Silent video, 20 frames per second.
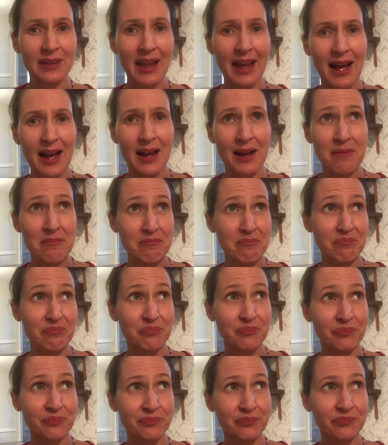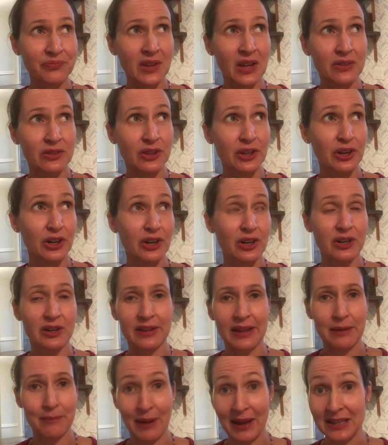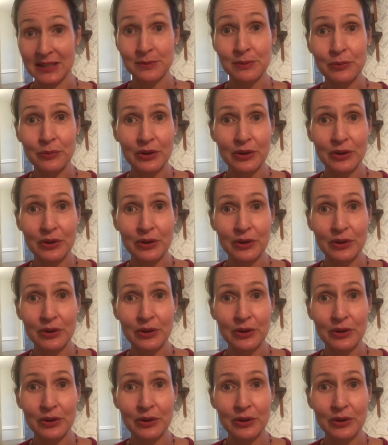Like my husband